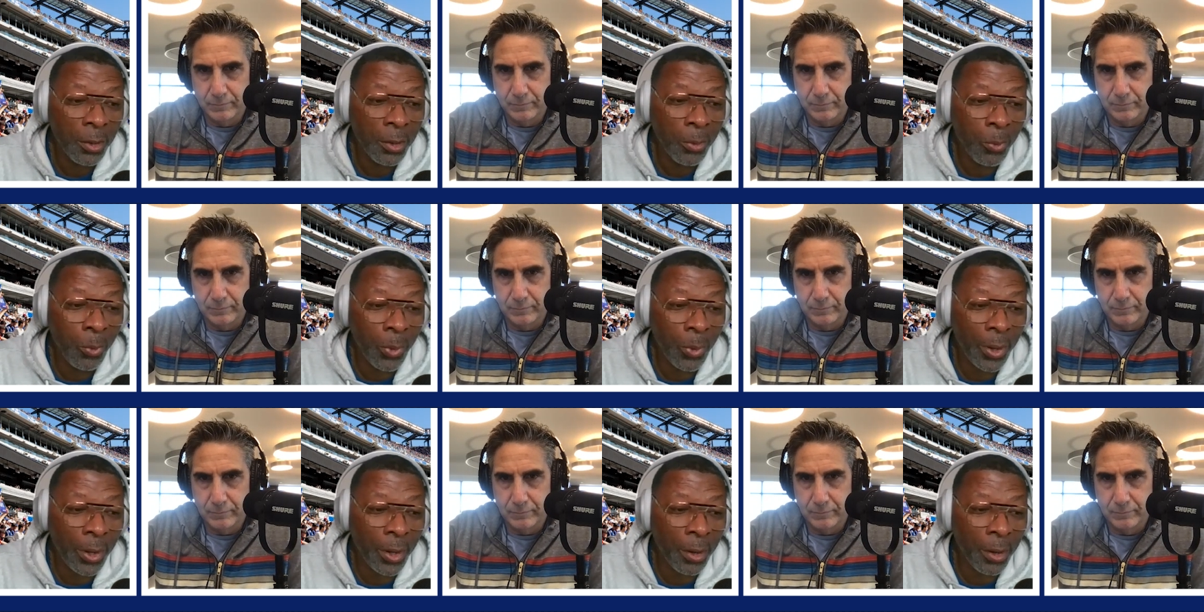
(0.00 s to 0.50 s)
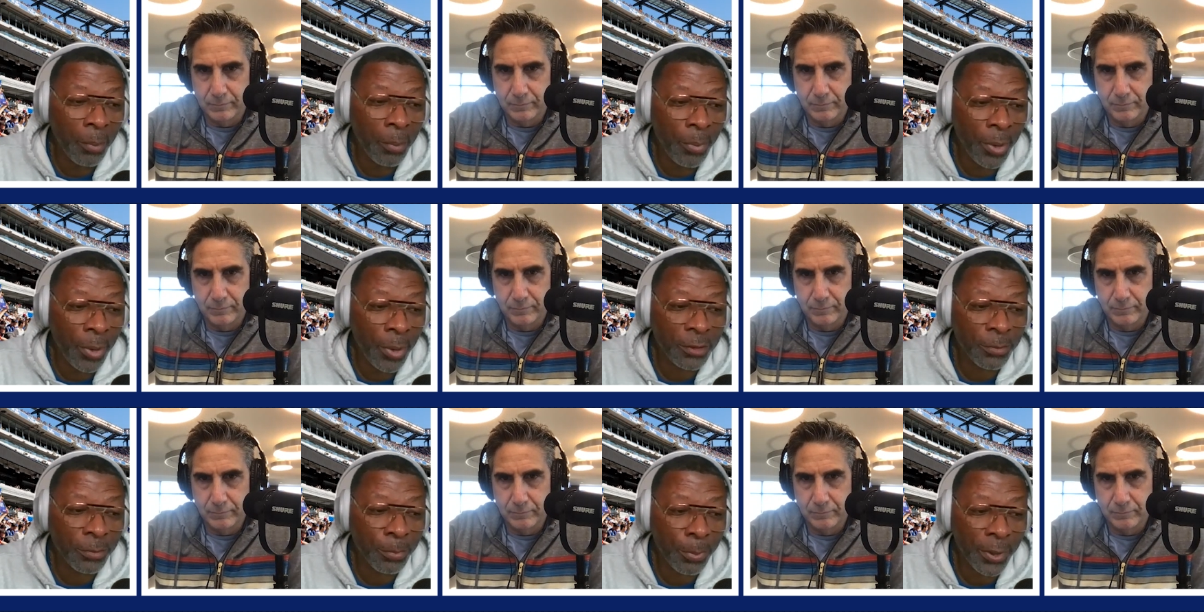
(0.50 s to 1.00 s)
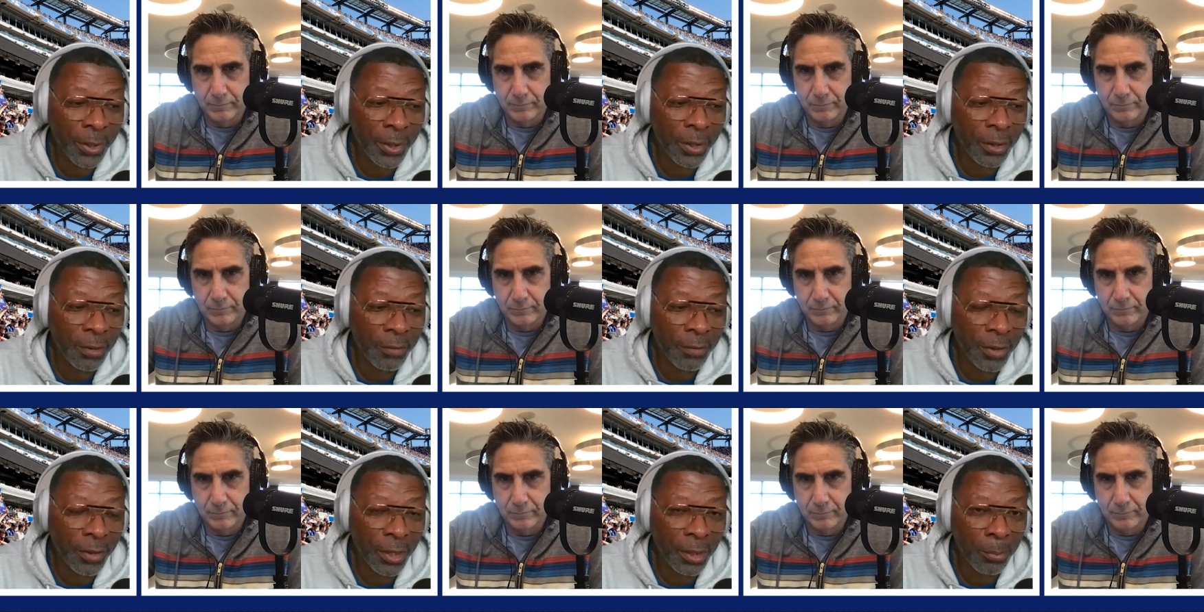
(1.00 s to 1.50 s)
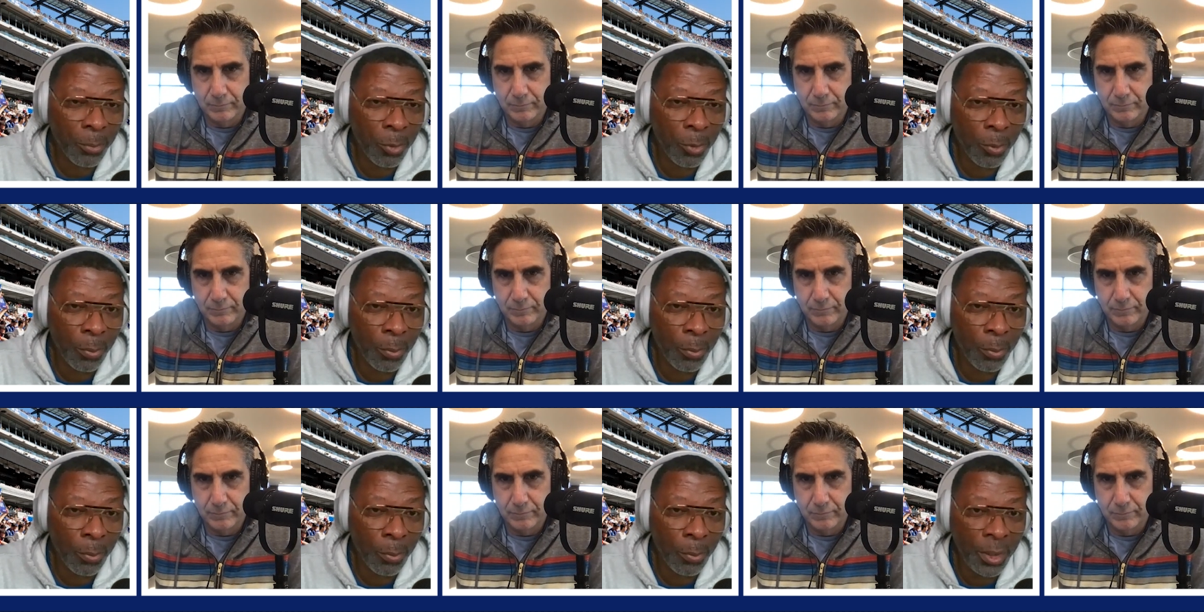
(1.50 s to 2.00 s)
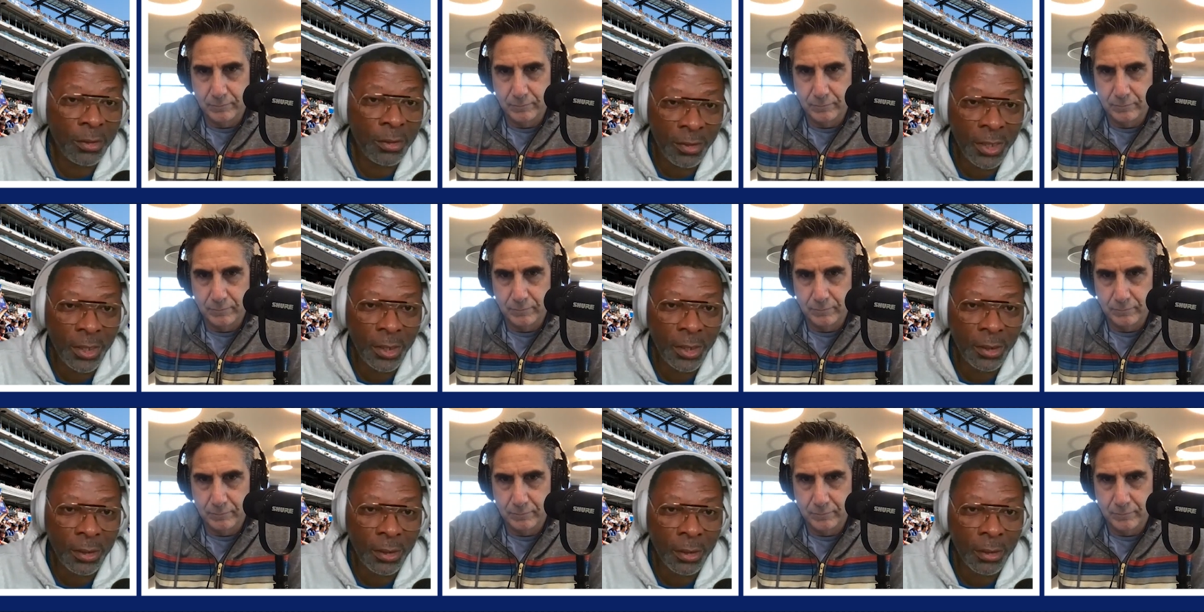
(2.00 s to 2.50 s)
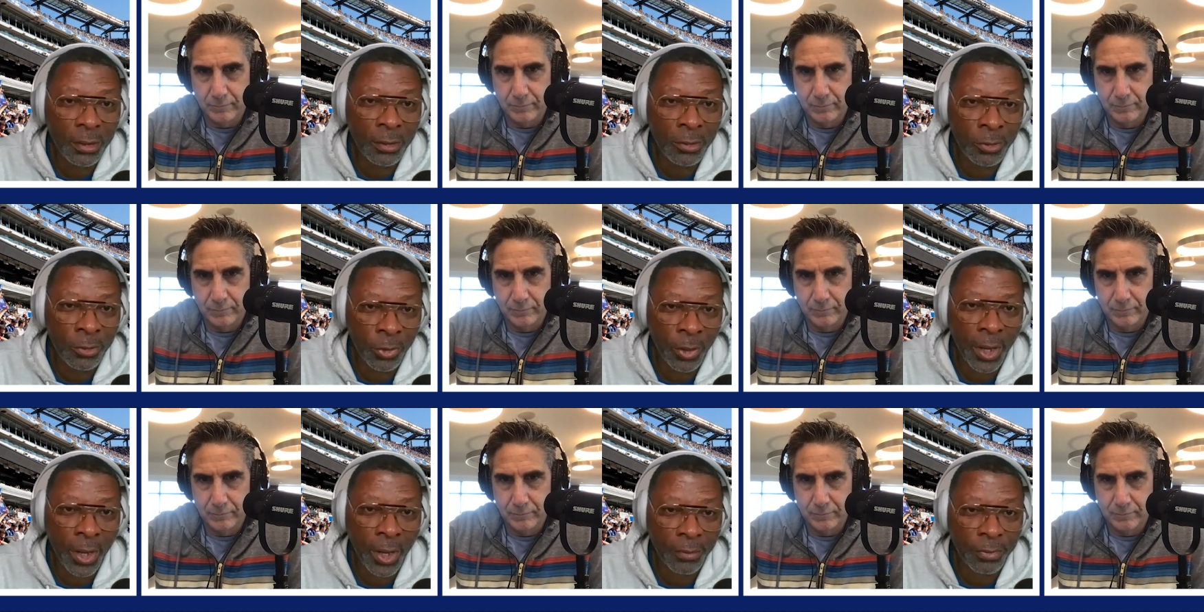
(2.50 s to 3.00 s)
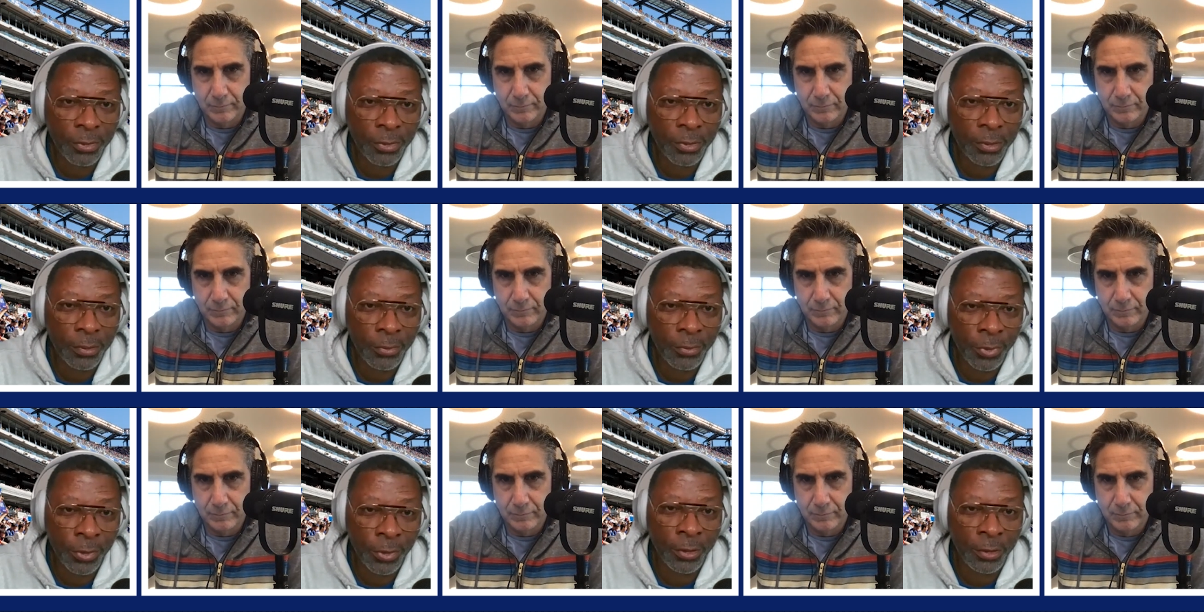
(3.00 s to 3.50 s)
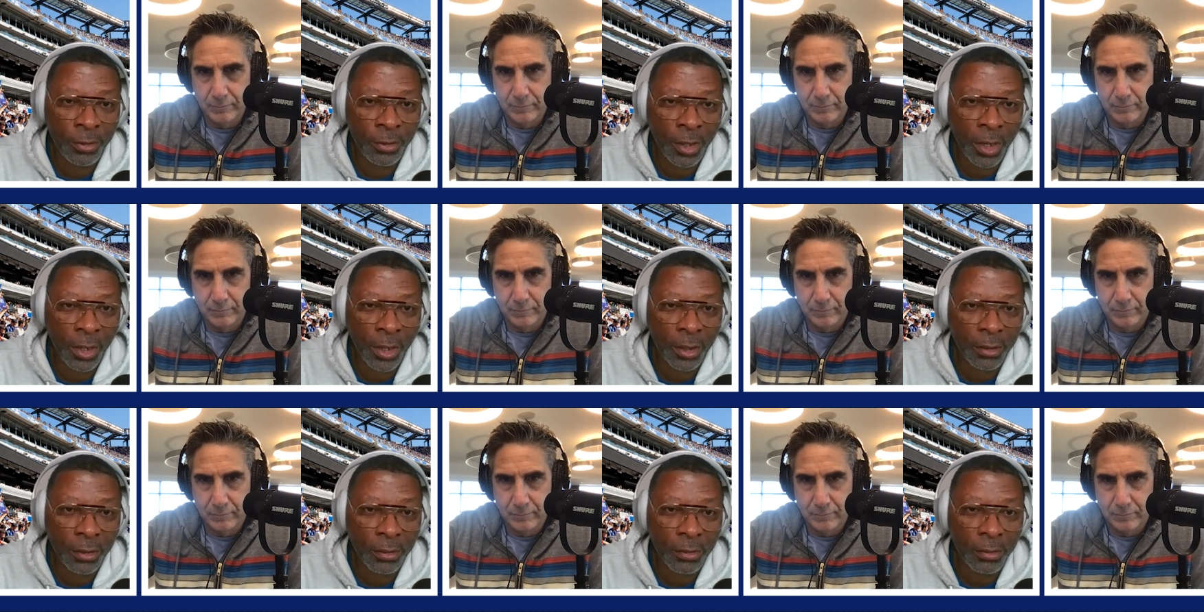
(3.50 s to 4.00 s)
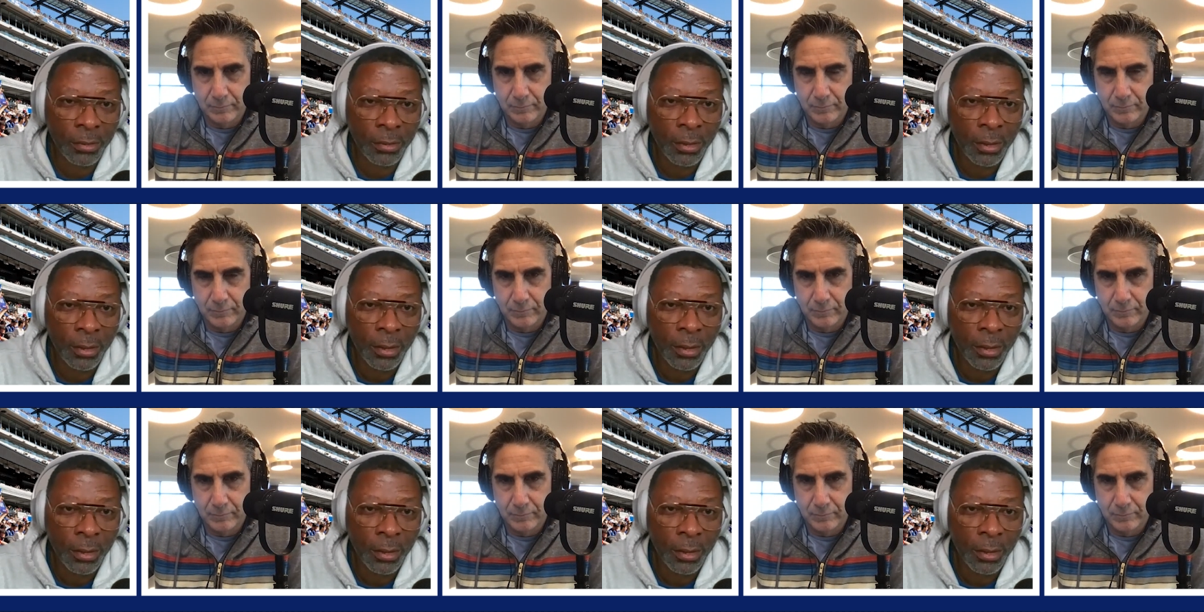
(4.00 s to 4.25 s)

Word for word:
Speaker 1: where best player available meets need drafts for the Giants.